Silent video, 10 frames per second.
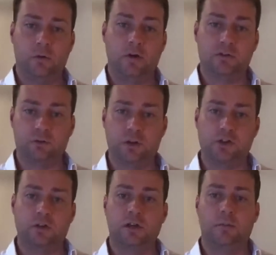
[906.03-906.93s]
whereas
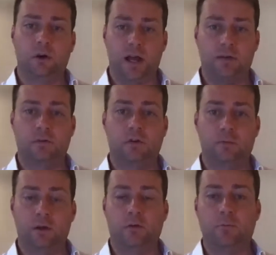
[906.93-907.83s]
traditionally you might have a
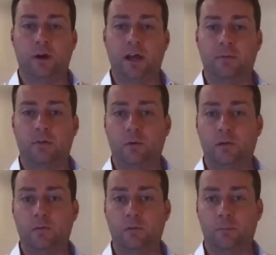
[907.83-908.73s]
little bit of a break
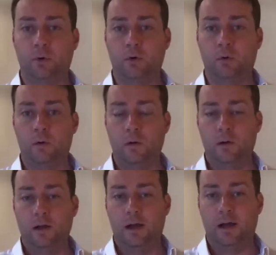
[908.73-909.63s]
between
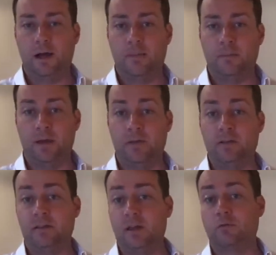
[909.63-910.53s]
football
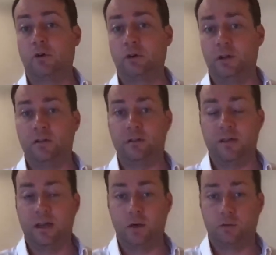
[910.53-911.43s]
and then say rolling
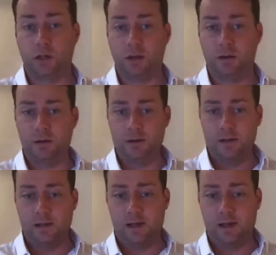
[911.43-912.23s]
into, say, a cricket,